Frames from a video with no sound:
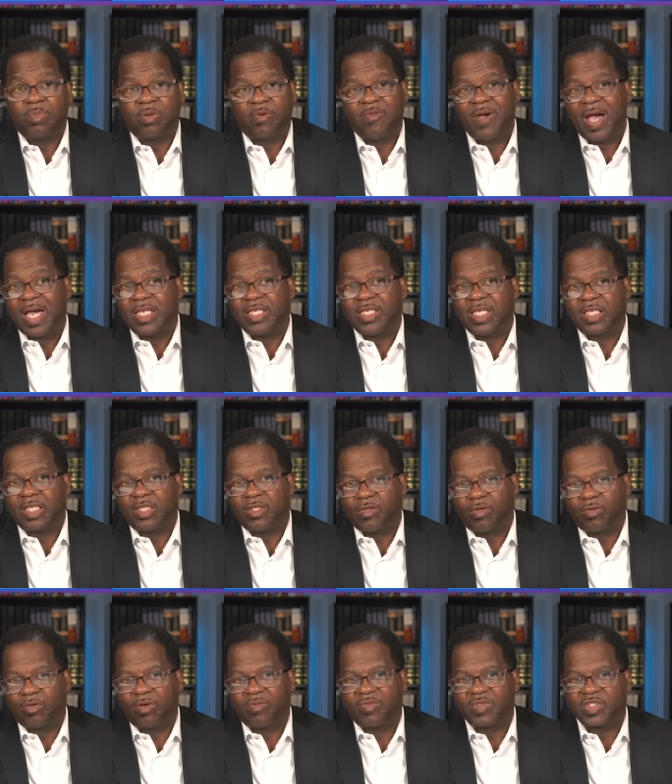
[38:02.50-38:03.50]
and providing that
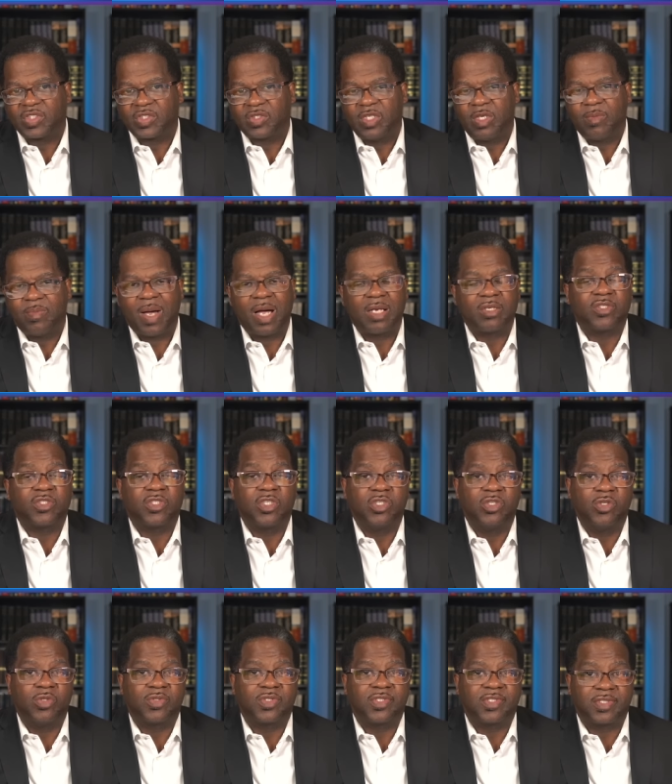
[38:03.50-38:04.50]
I don't oversleep, I'll
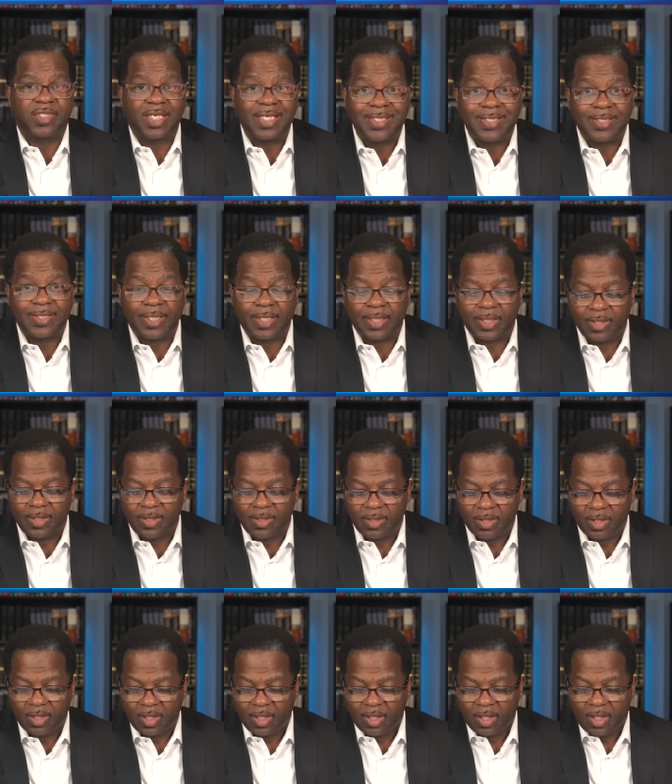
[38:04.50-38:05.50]
see you
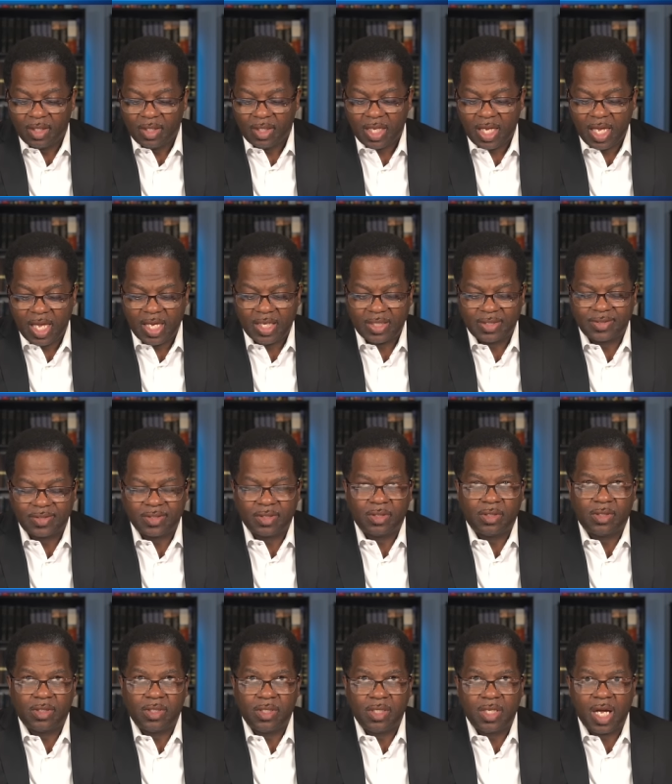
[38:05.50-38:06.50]
Sunday at
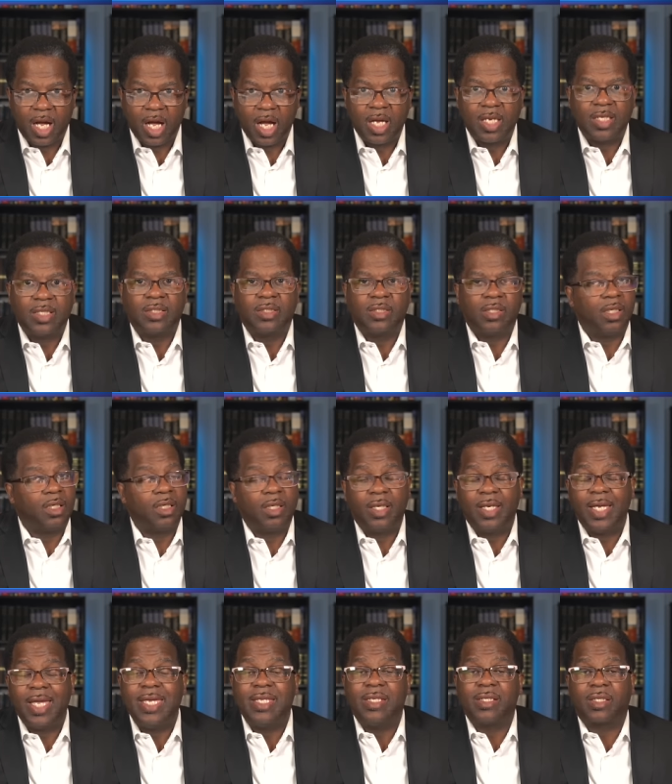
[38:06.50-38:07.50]

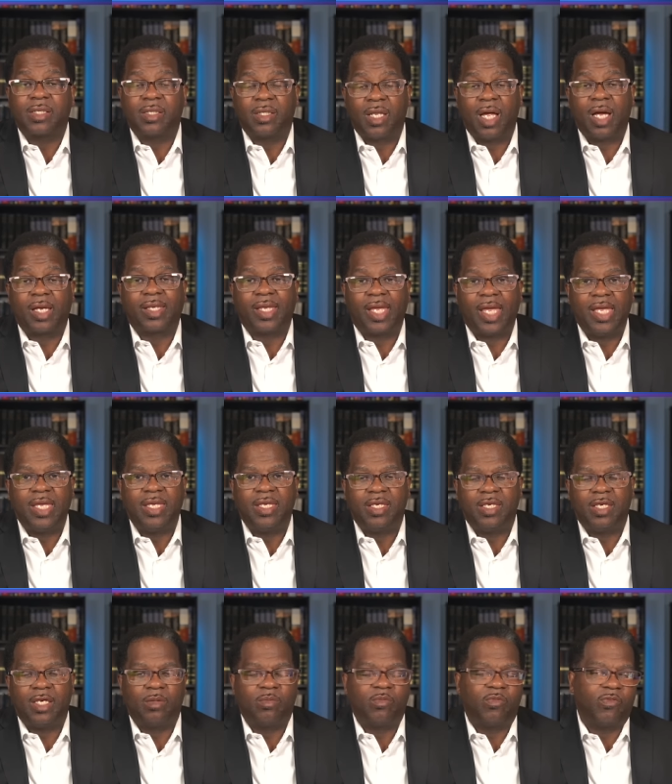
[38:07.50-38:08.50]
8 o'clock
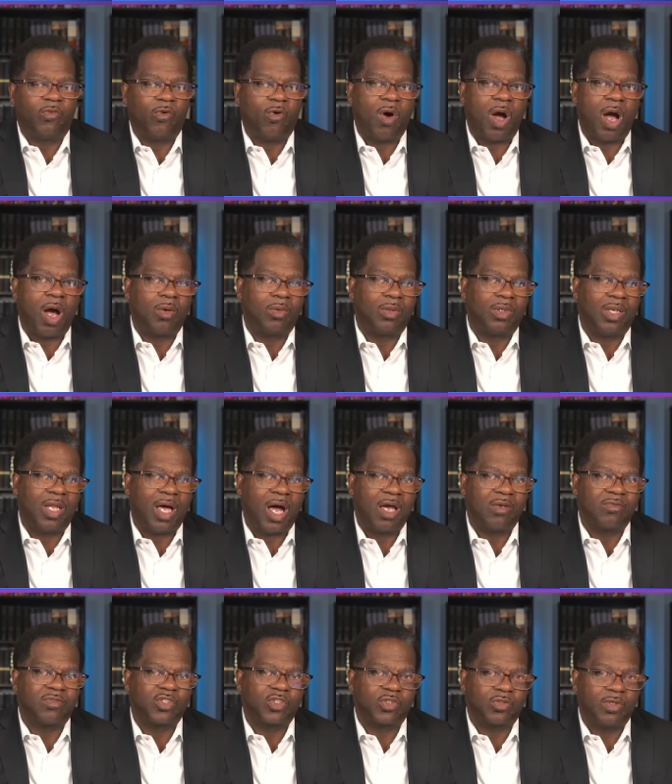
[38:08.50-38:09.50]
a.m. for our
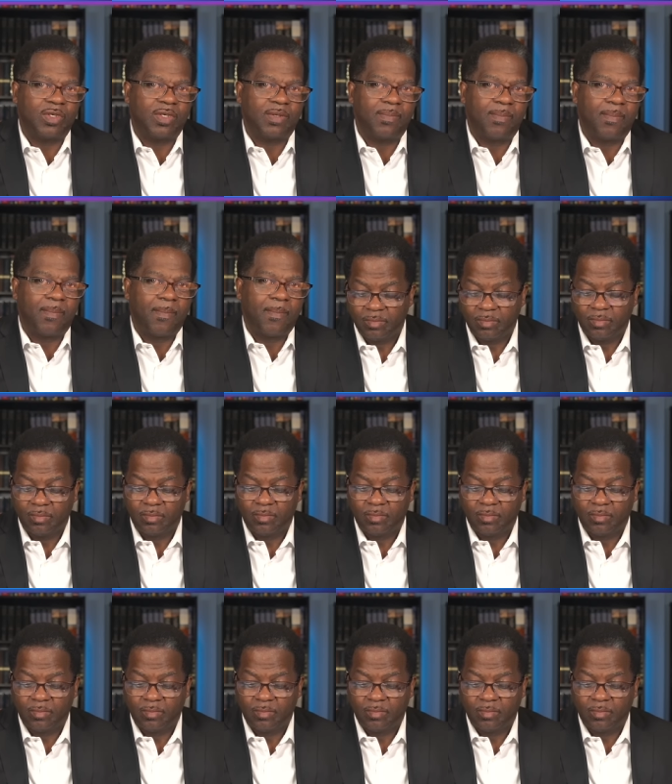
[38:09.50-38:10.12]
live stream.